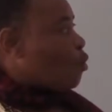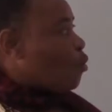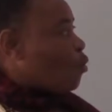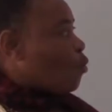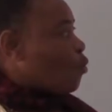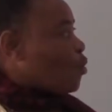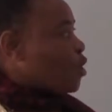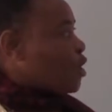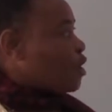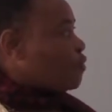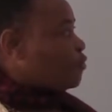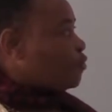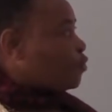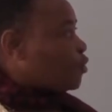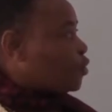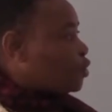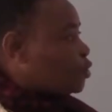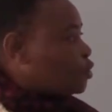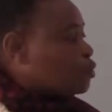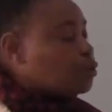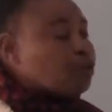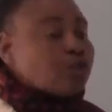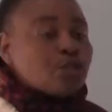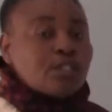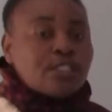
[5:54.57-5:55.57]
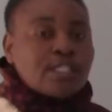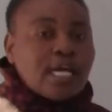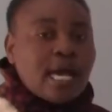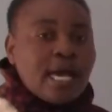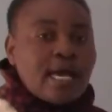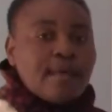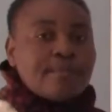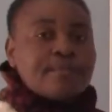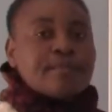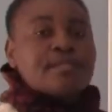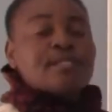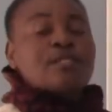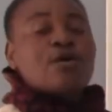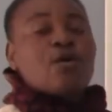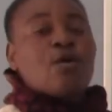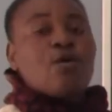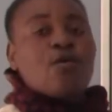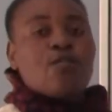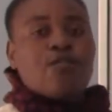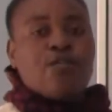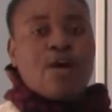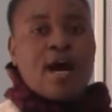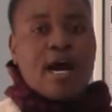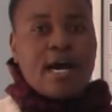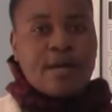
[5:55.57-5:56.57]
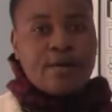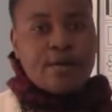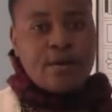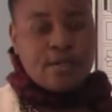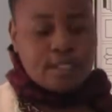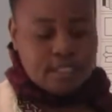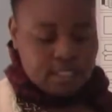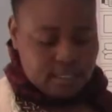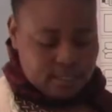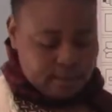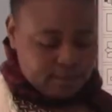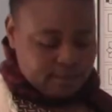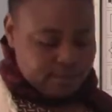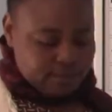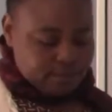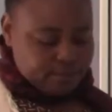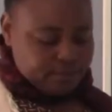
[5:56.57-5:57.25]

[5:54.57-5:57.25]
We have got two types of harrows.